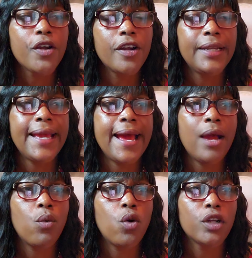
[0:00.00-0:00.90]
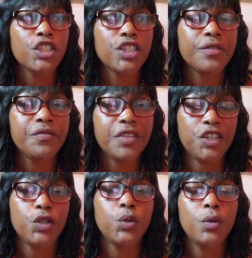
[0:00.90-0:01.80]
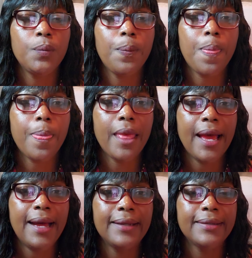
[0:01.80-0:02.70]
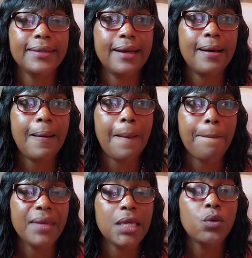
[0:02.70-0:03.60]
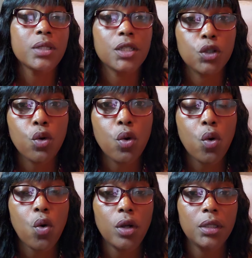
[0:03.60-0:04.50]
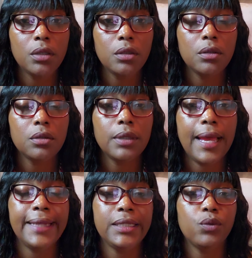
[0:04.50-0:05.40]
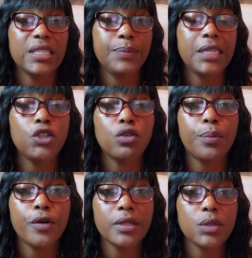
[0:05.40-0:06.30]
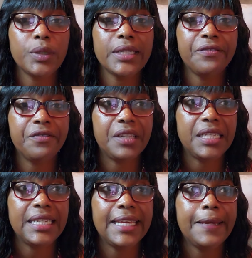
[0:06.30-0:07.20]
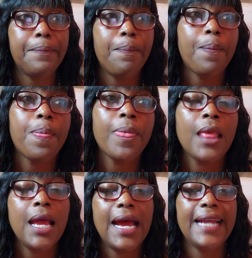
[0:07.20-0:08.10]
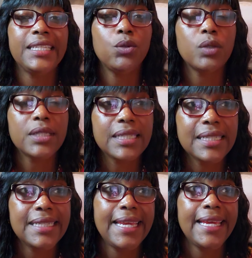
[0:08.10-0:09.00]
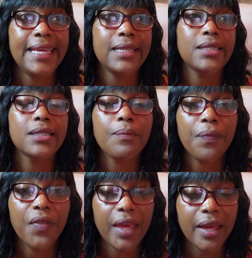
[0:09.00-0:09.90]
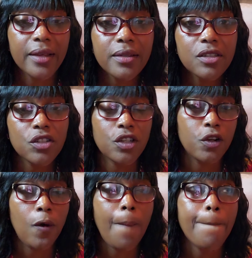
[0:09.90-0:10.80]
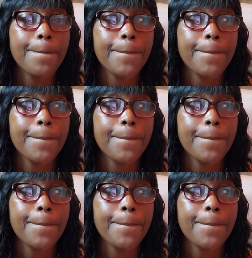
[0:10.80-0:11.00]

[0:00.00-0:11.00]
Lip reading: Earlier I watched a video and he was on a call and he was speaking to a person with a V name and he was saying some things, you know.